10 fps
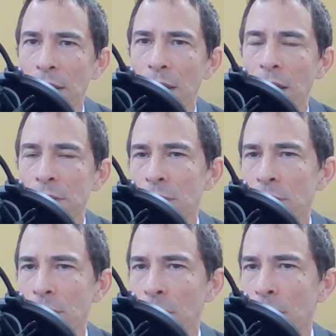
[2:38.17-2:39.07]

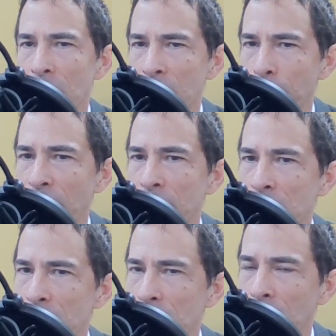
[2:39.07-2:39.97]
So it
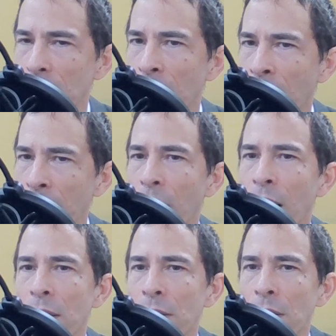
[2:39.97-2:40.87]
depends a lot
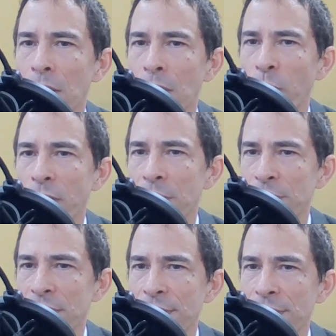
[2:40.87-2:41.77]
on what the
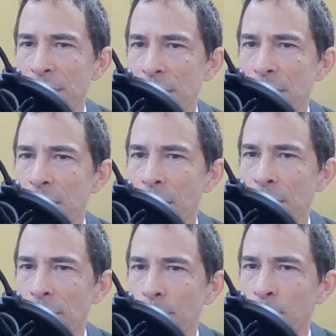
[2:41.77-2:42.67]
position is in
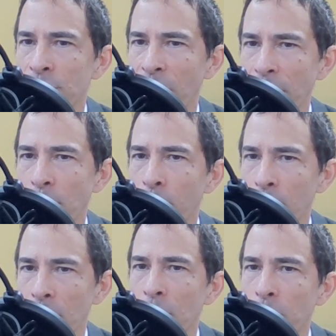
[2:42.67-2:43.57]
the lower right
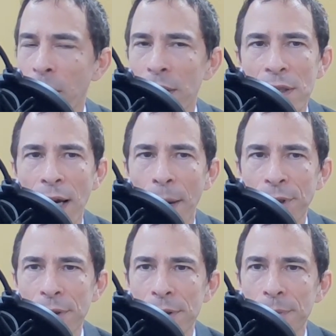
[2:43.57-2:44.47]
corner when this happens.